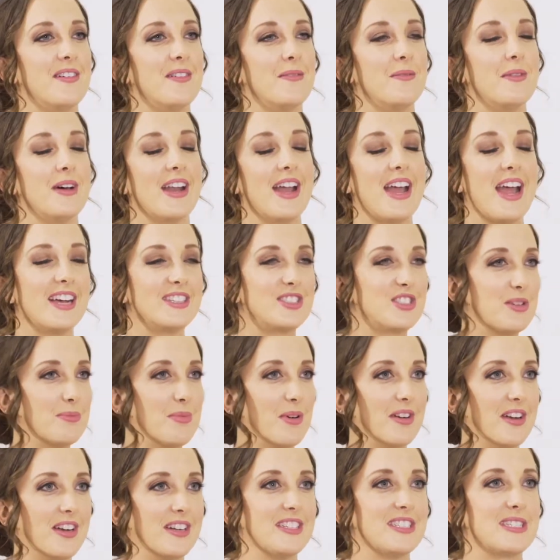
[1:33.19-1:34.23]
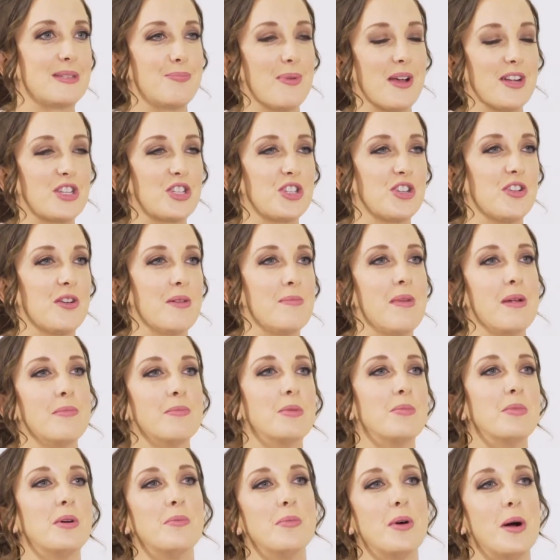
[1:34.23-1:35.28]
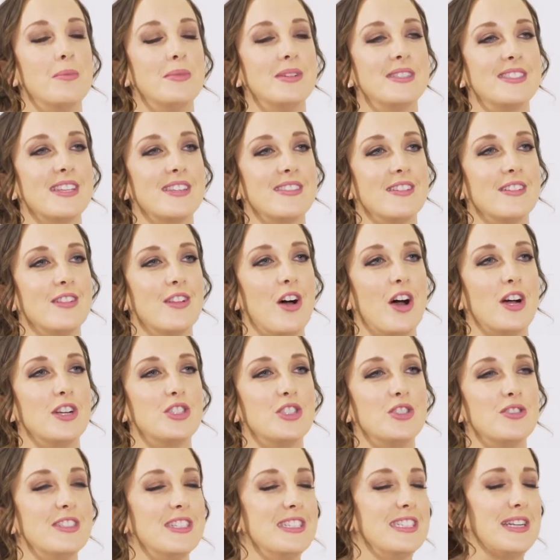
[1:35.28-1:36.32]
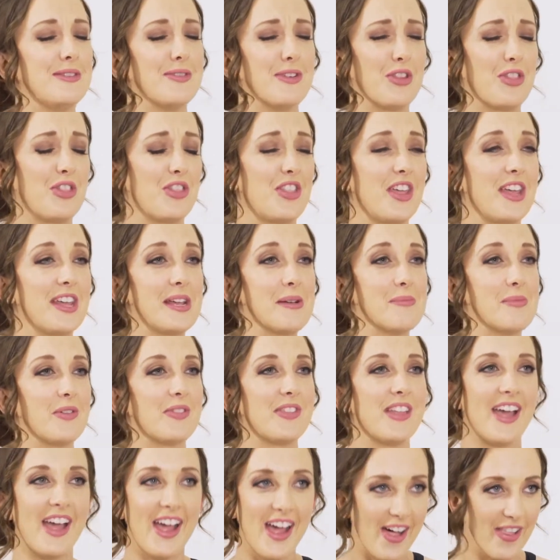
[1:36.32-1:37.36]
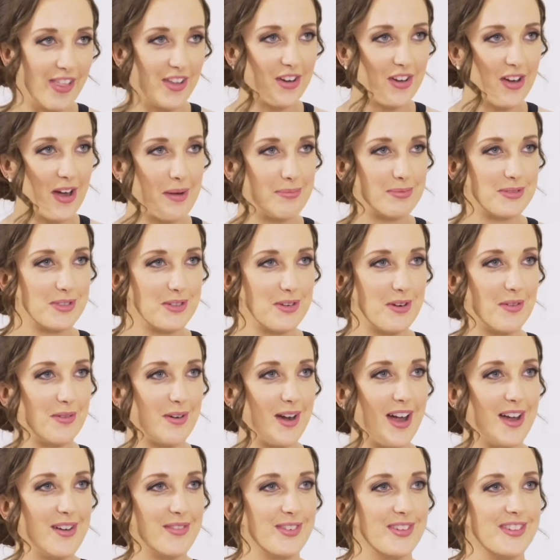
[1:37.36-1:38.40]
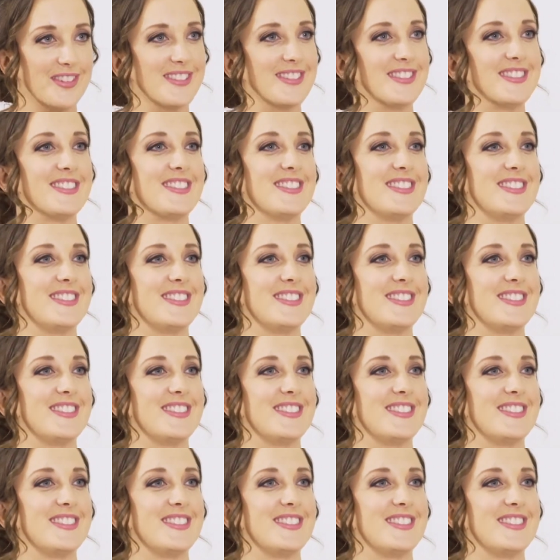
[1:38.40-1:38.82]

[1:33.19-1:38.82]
When I asked you about any special or memorable moments at the lodge, you didn't even think about the helicopter arrivals.